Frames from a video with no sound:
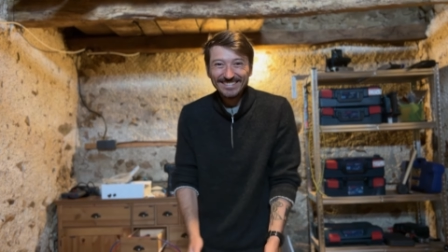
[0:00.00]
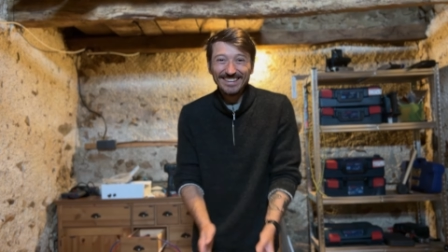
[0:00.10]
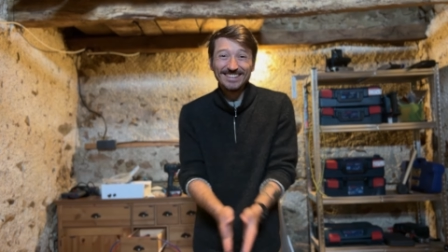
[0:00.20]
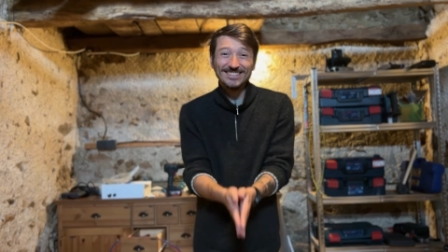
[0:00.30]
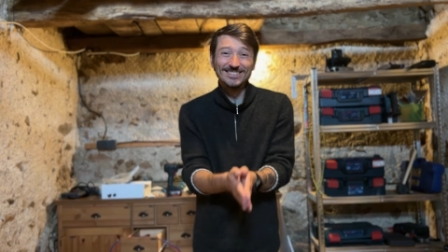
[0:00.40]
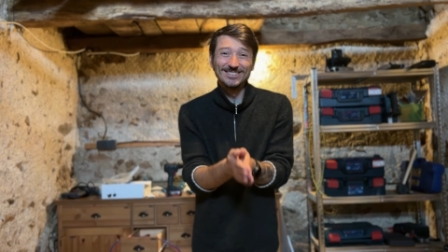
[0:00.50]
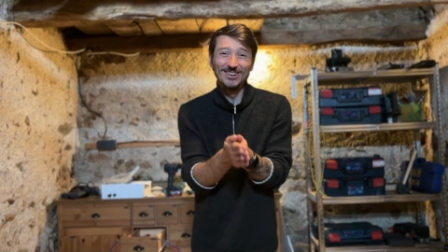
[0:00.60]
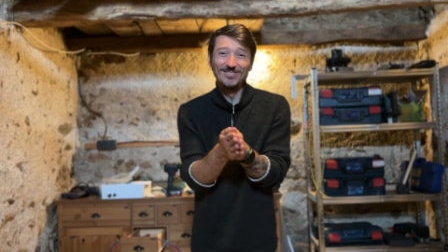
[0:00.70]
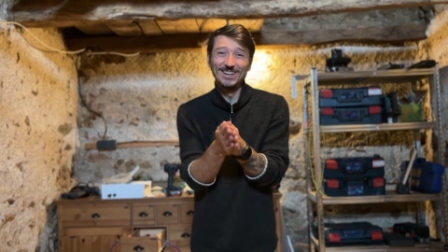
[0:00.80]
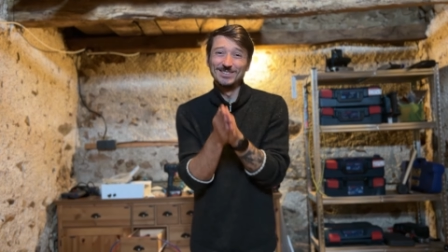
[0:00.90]
Thank you
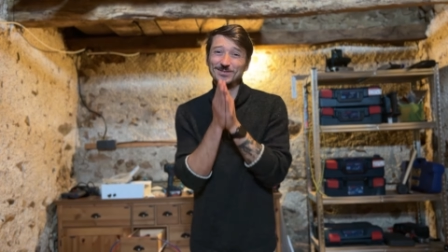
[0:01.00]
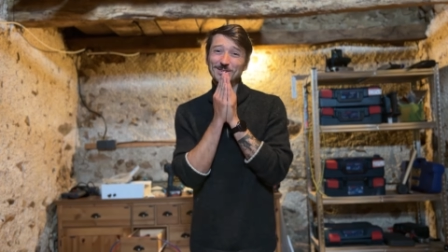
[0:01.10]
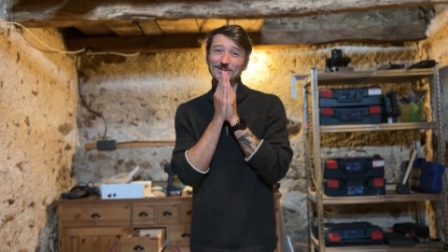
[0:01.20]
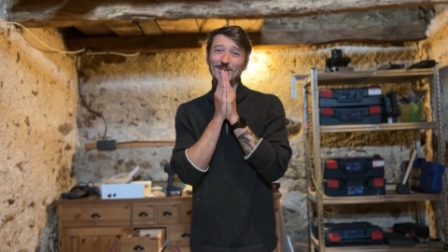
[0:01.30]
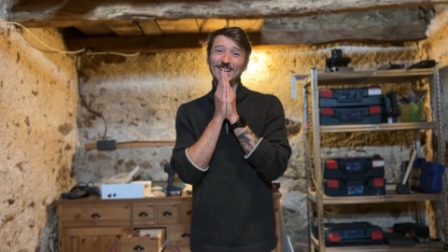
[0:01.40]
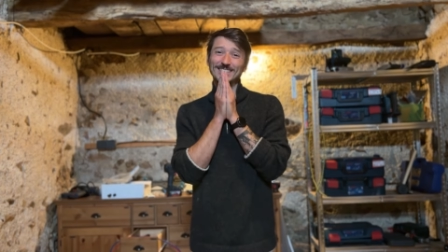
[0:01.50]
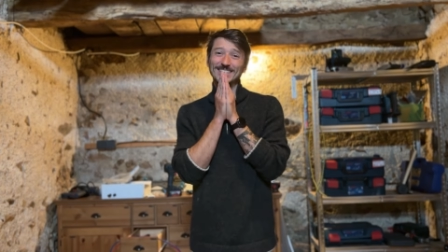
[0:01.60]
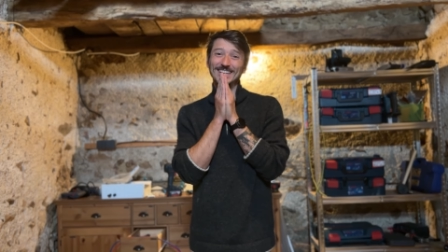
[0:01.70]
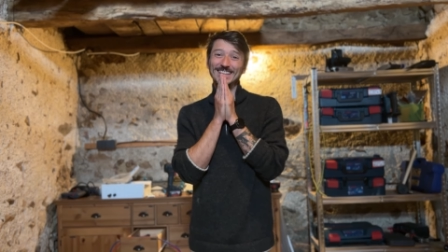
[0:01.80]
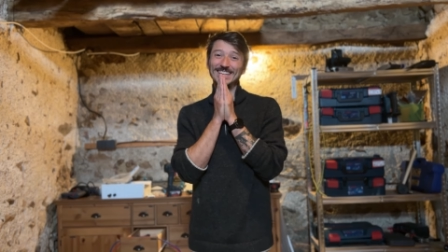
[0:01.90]
so much for
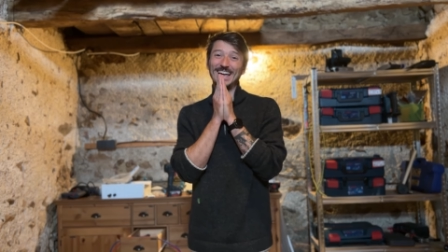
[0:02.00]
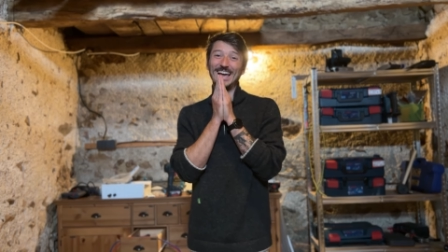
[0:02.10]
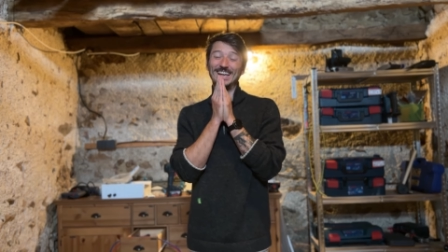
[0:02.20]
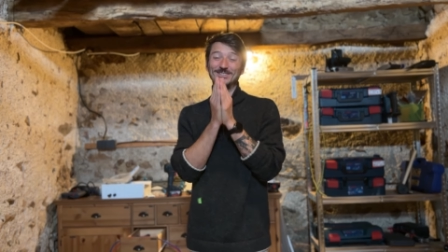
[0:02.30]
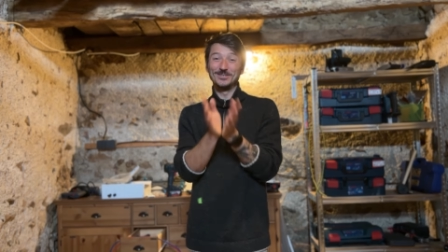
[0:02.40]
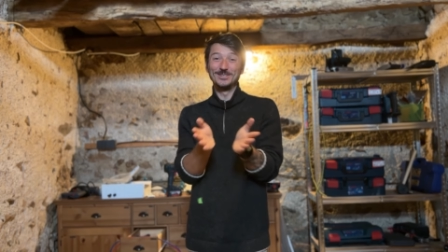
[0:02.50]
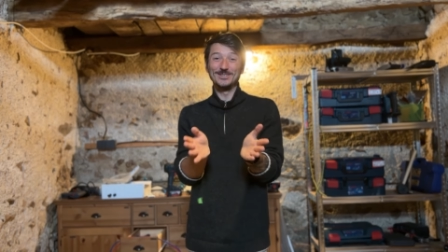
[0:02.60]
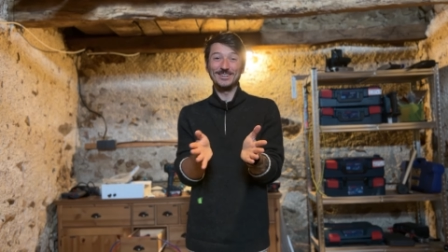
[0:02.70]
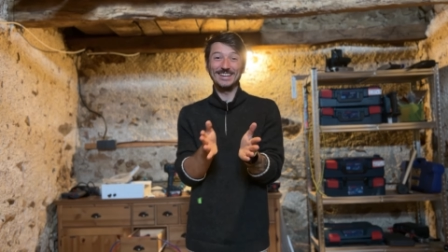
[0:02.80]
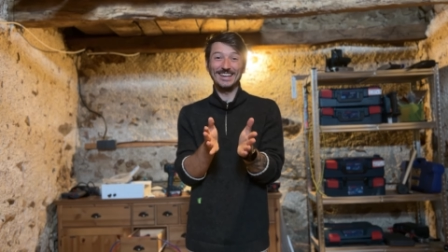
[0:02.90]
watching and for
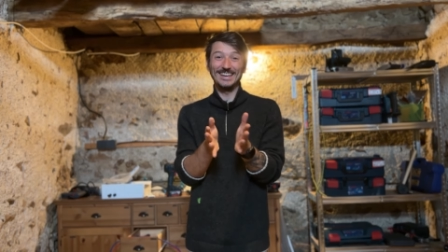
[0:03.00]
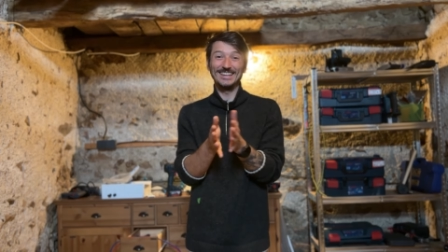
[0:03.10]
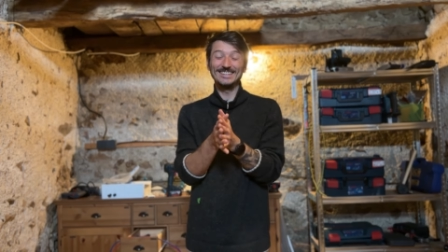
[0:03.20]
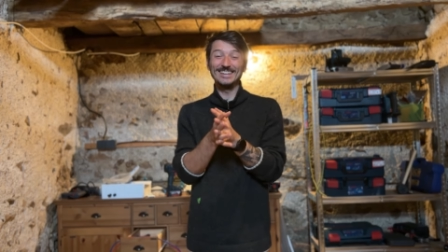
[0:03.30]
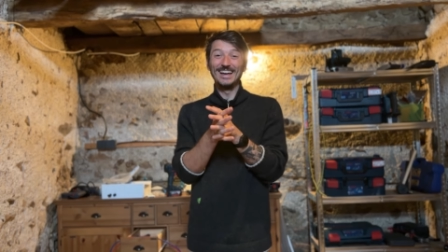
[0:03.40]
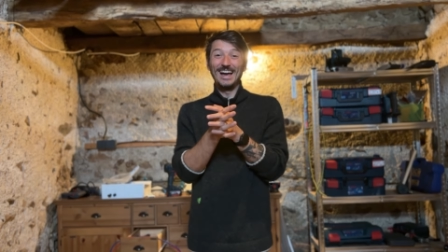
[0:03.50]
joining in.